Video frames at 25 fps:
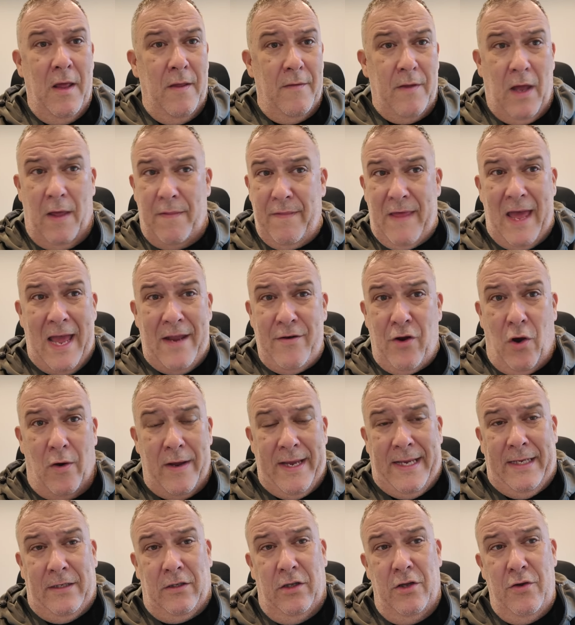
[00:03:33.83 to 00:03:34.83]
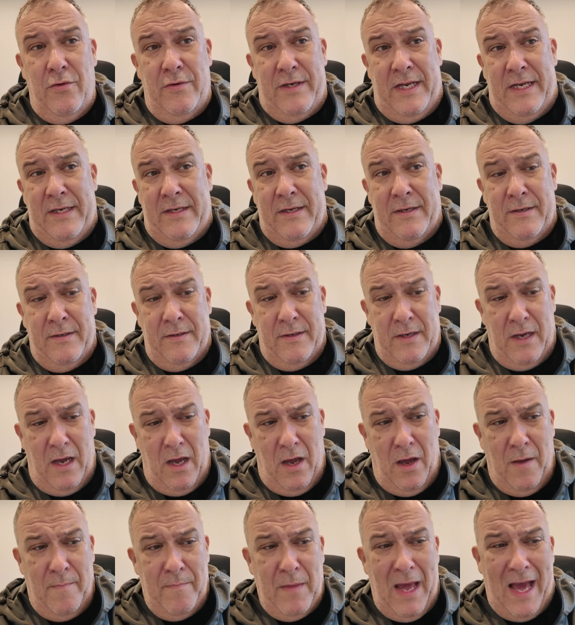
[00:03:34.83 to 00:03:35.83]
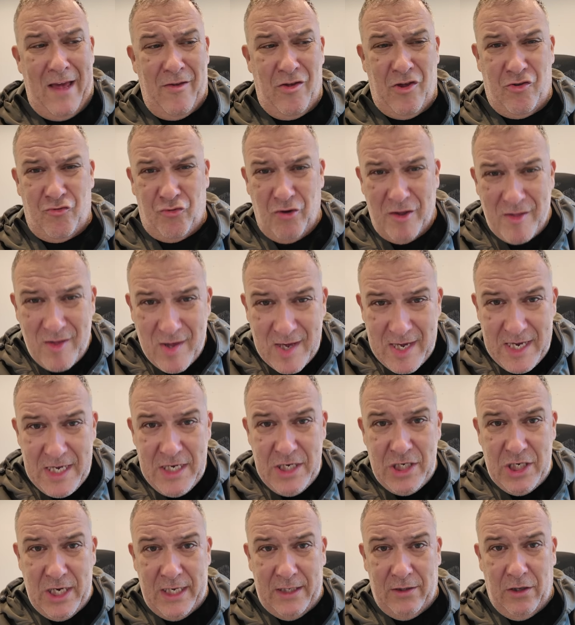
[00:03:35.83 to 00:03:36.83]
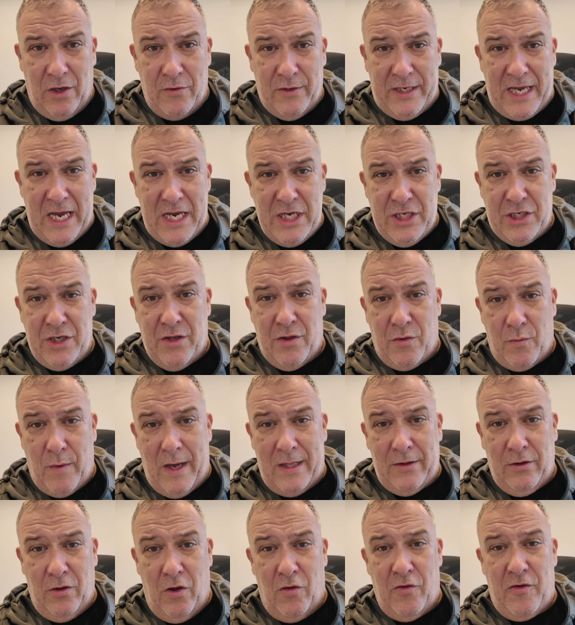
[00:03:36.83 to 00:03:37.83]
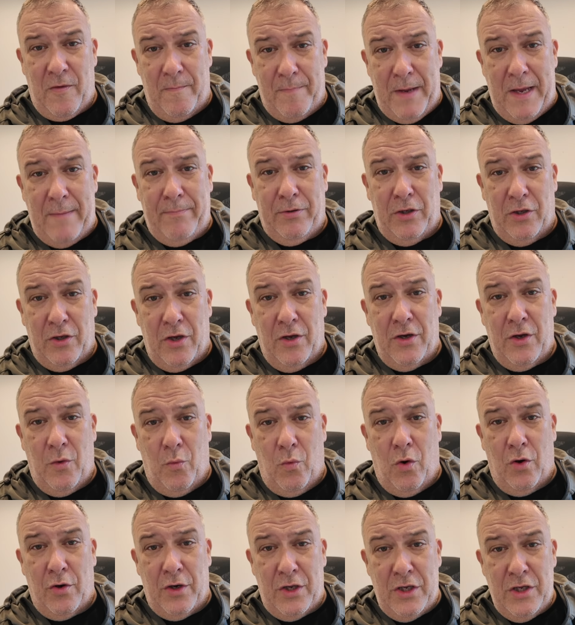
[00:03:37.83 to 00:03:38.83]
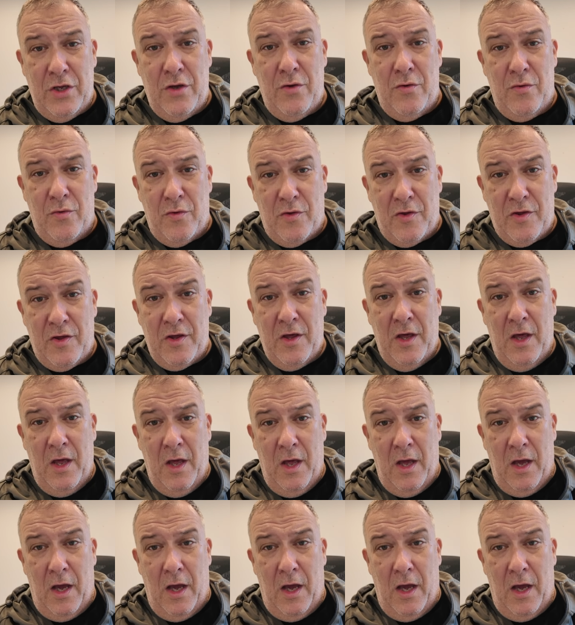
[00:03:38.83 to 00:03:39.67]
that they're not included, and as strategic locations where lots of people are going to want to use